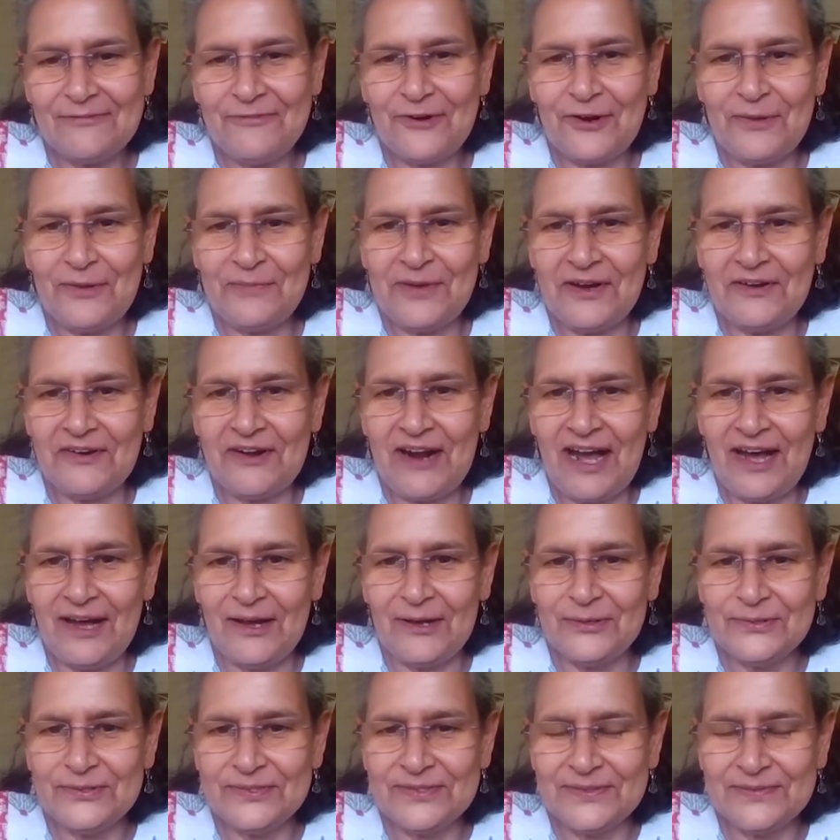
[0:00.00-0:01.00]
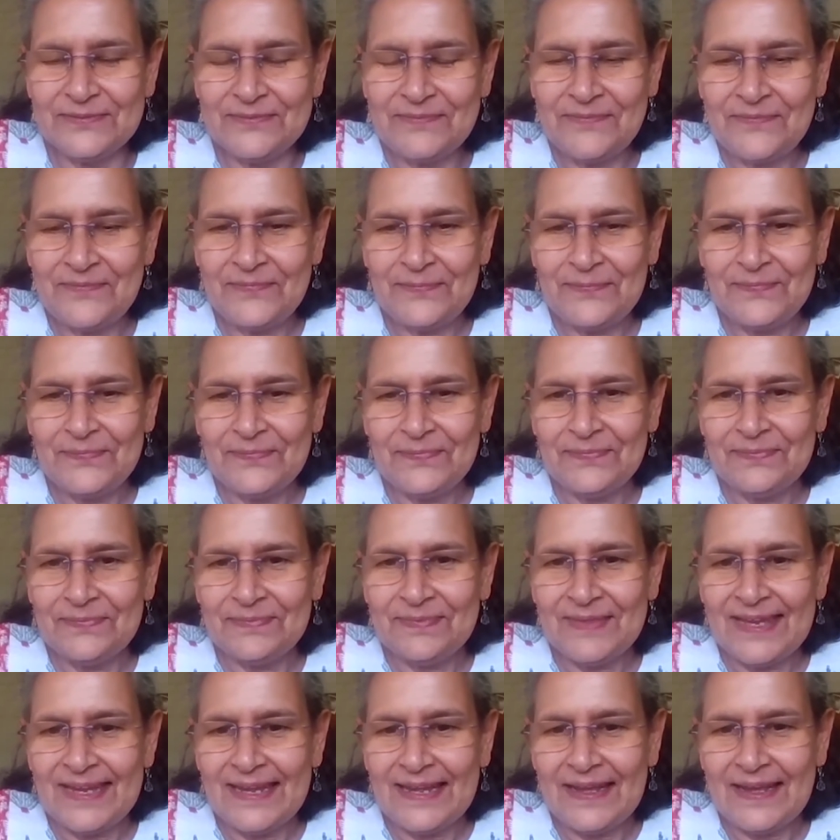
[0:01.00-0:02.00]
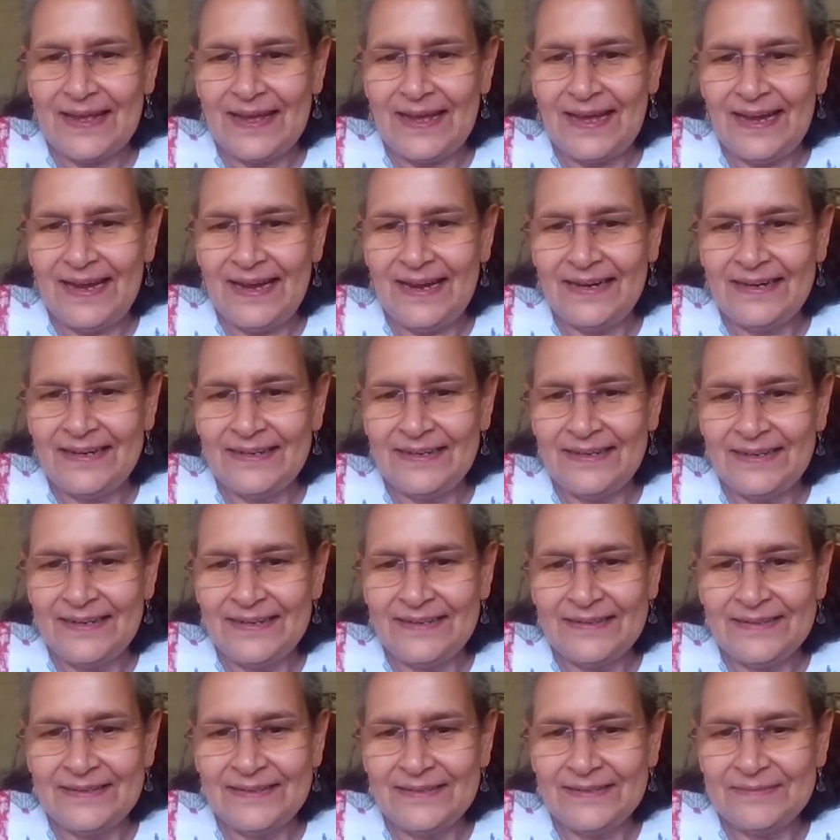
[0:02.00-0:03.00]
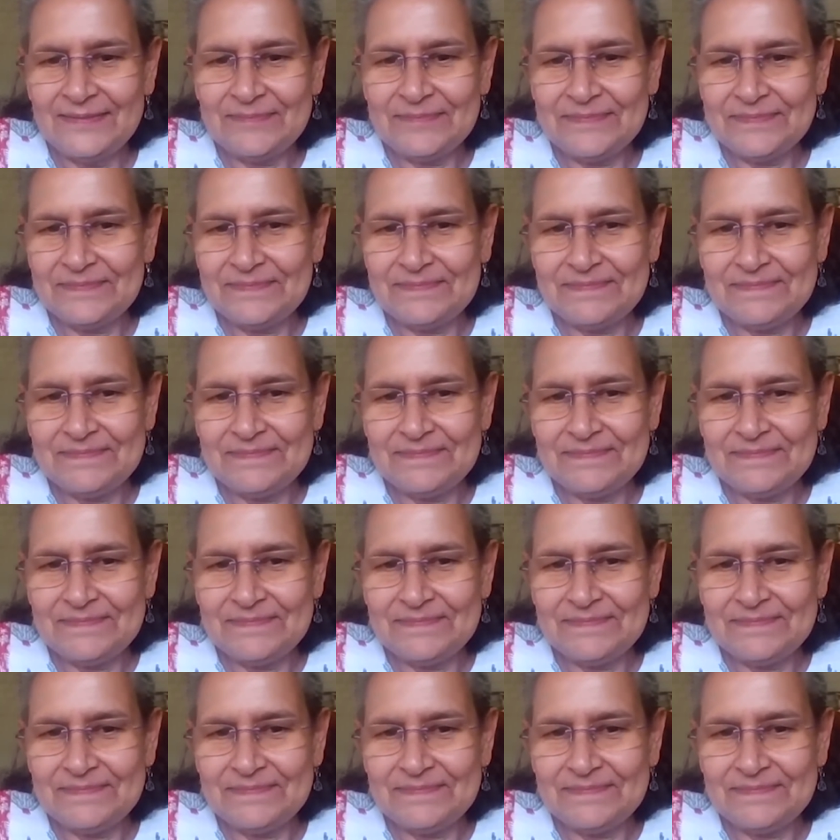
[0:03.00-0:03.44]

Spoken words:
from our house. And